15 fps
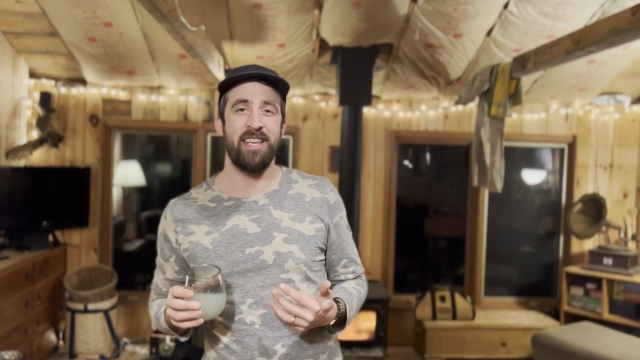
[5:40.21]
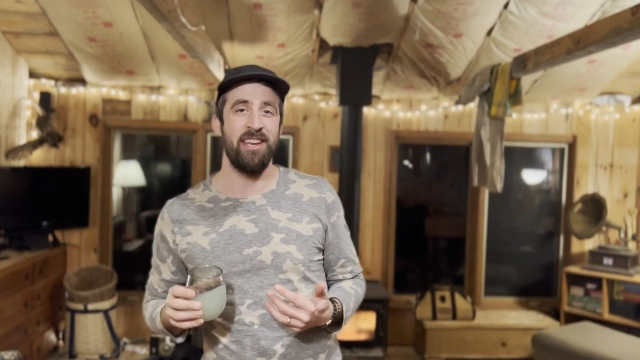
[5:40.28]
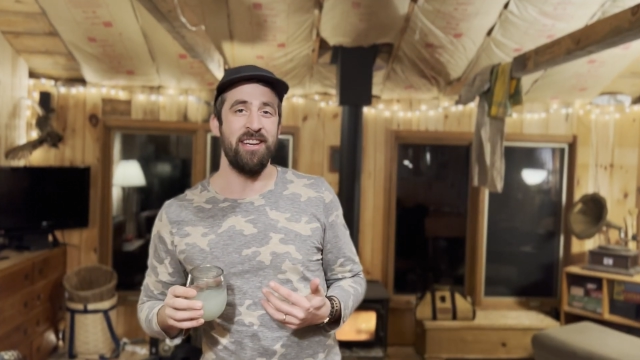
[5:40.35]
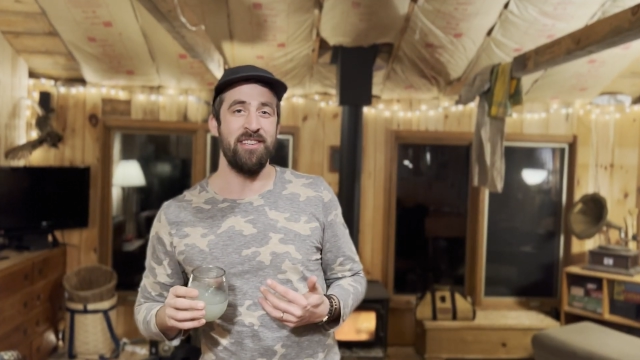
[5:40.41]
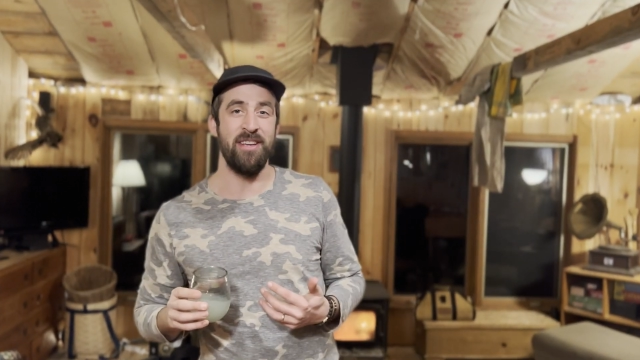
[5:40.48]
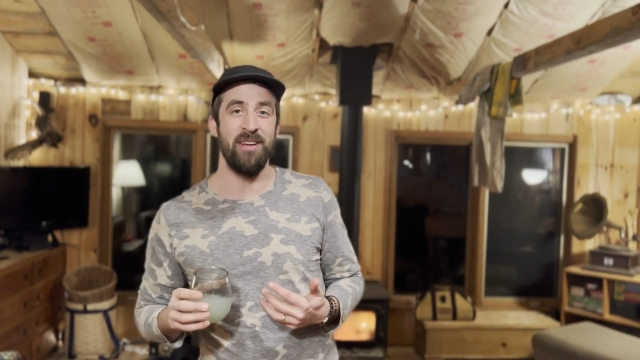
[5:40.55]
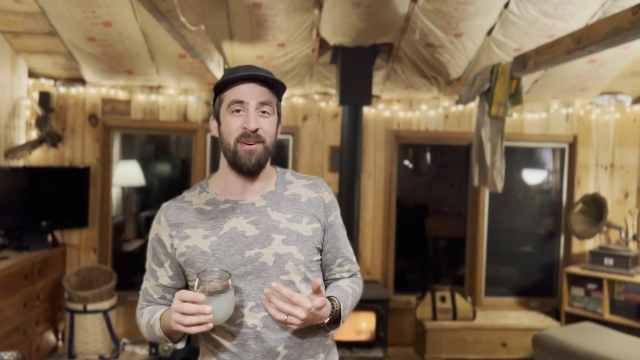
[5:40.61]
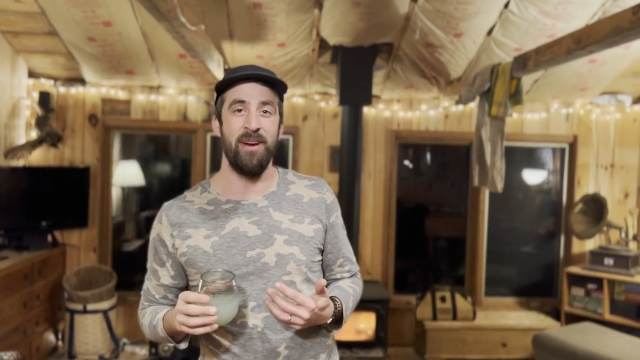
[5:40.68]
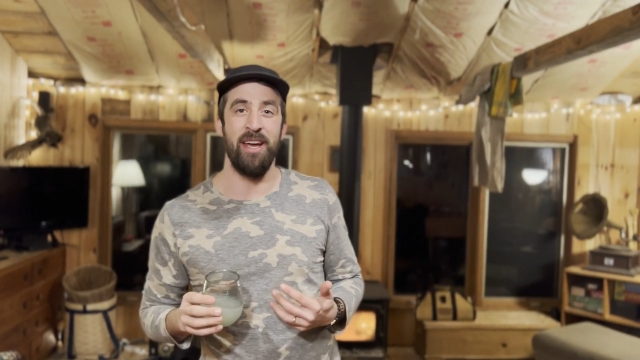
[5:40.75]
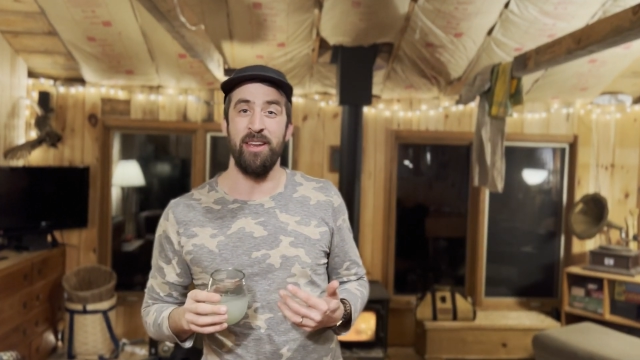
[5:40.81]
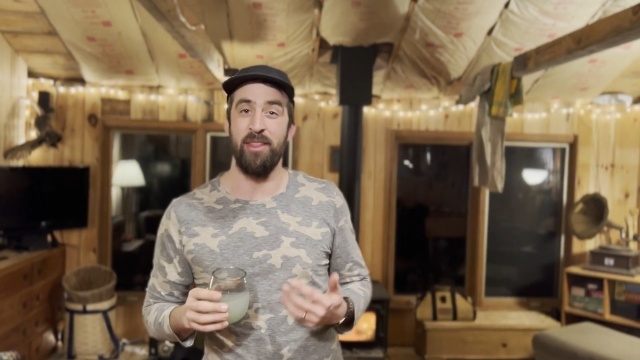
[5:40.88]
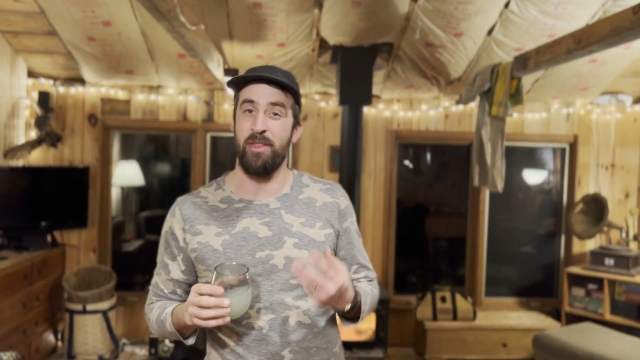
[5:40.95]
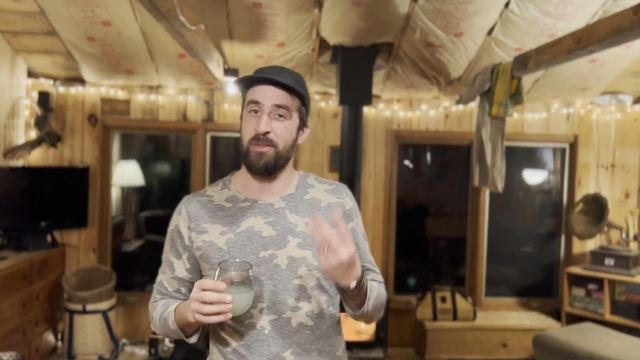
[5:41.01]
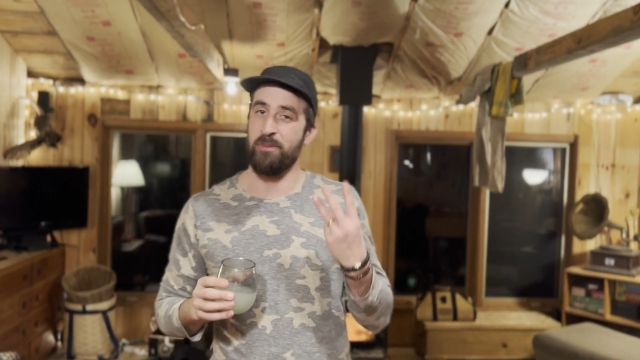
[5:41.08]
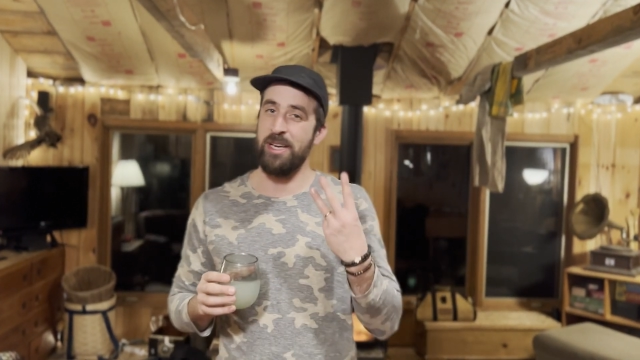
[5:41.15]
gonna do it.
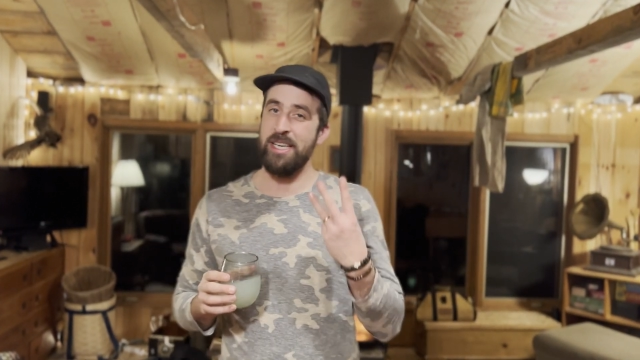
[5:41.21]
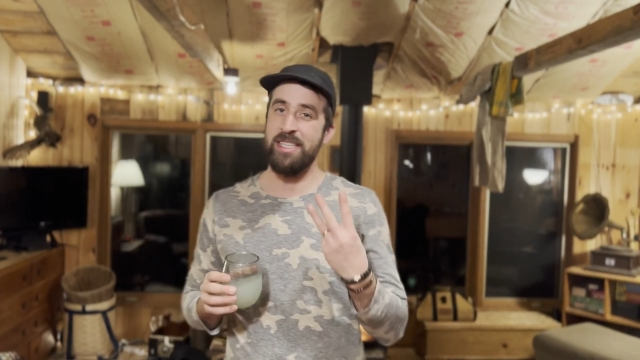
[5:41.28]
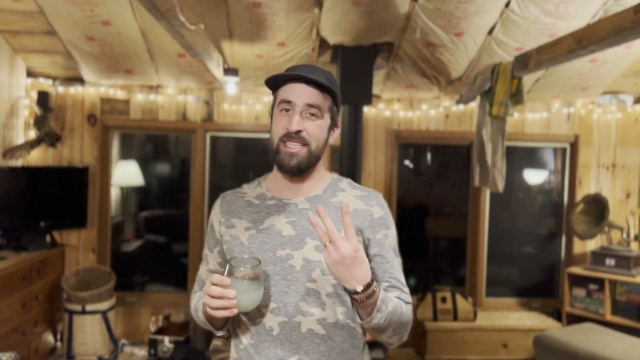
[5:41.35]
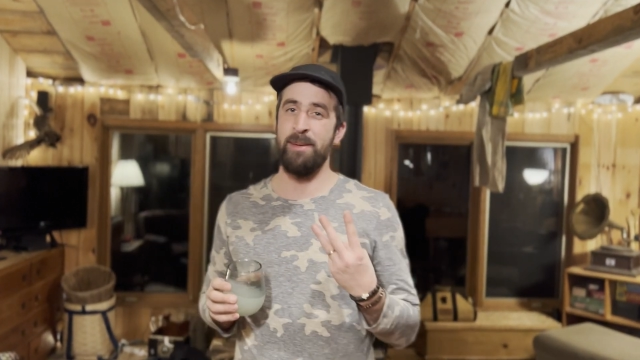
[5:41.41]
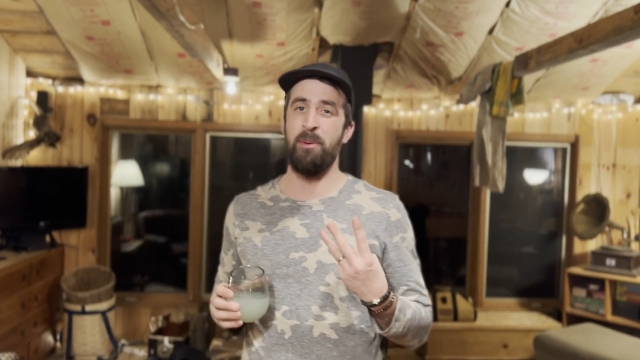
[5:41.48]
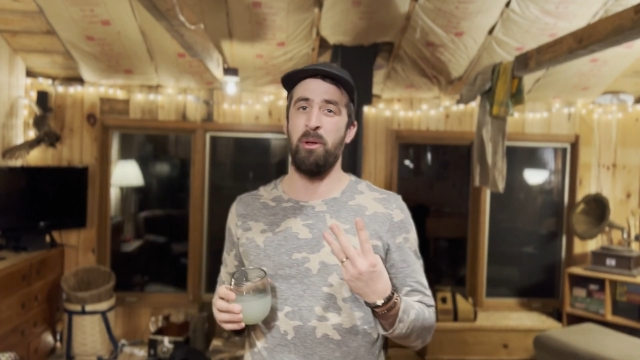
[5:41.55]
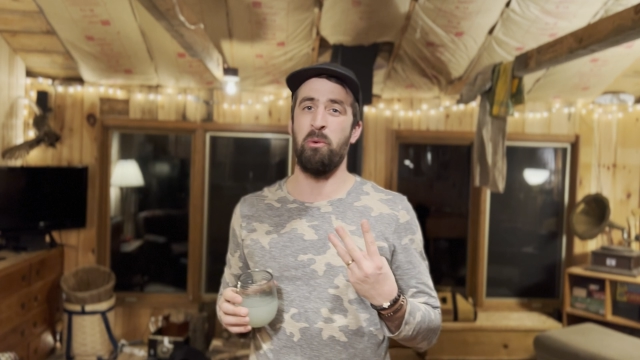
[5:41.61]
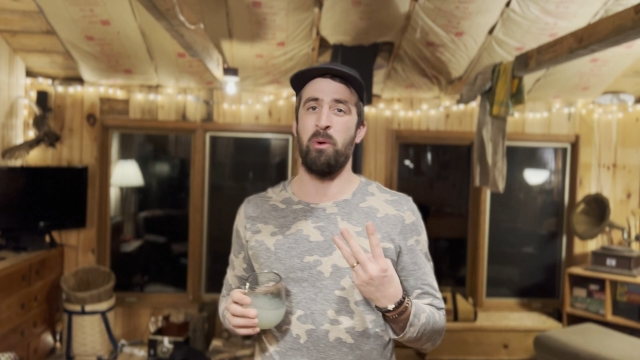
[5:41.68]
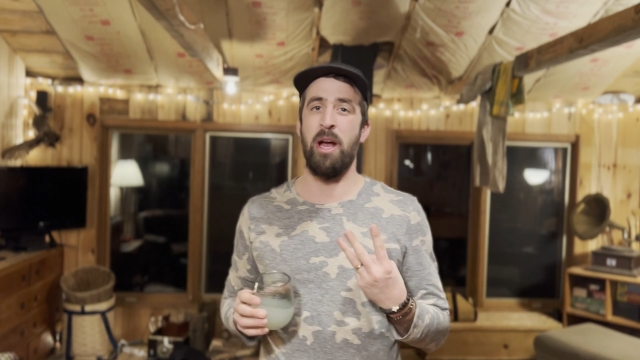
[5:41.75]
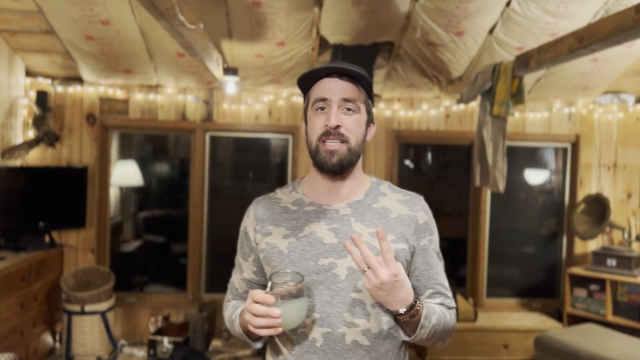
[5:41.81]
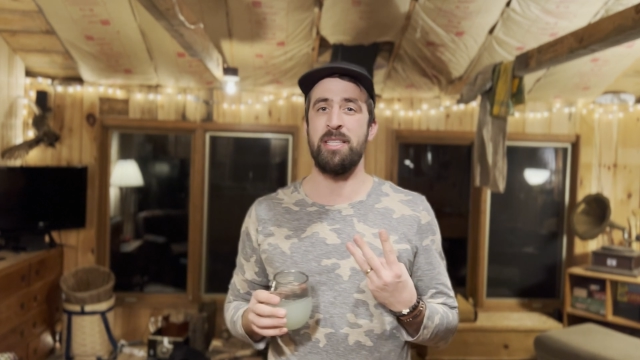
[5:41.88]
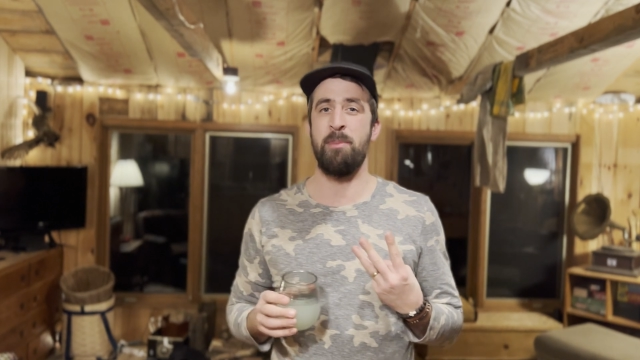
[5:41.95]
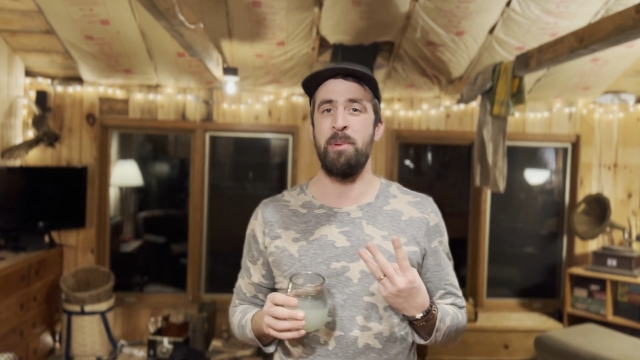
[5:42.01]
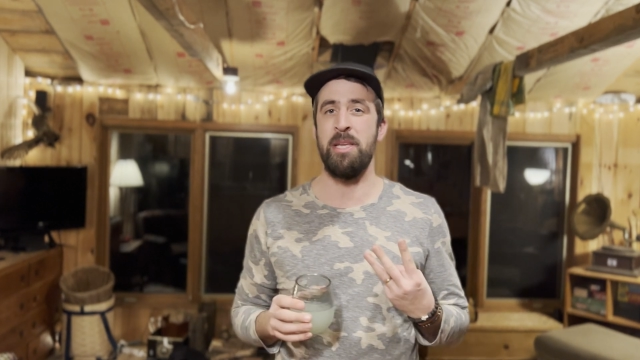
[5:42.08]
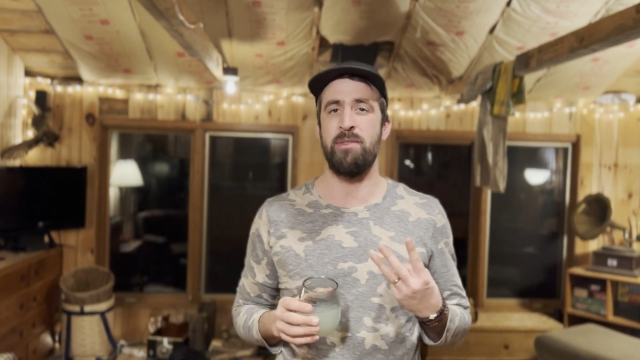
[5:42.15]
3 simple
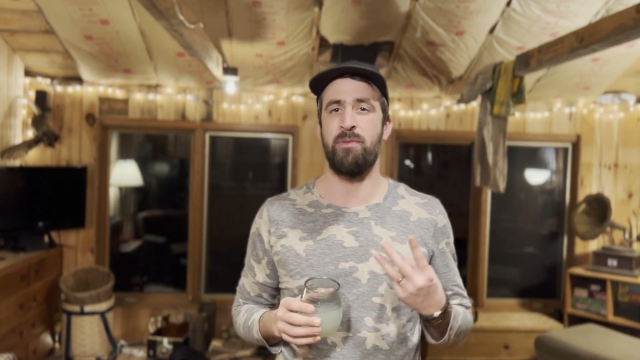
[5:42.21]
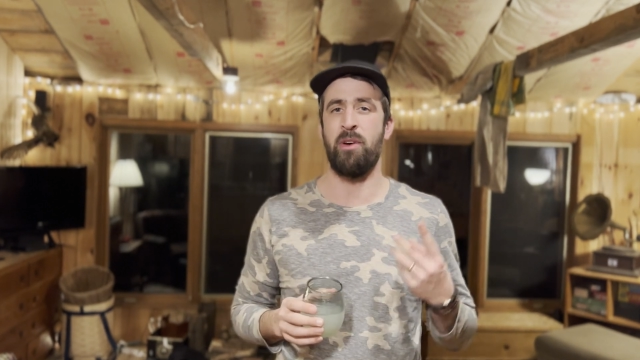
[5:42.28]
recipes